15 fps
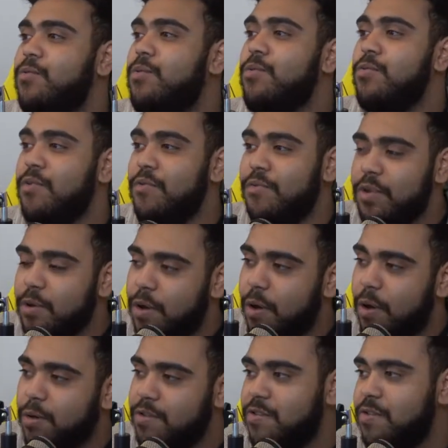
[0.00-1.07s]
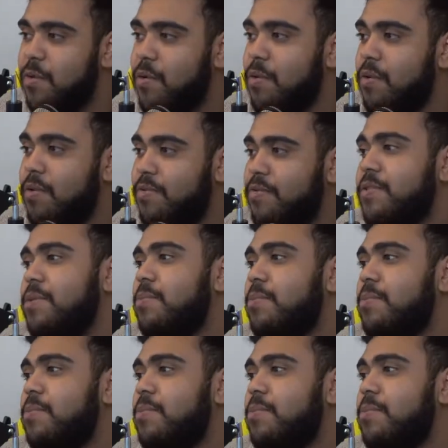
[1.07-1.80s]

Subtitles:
review code score for the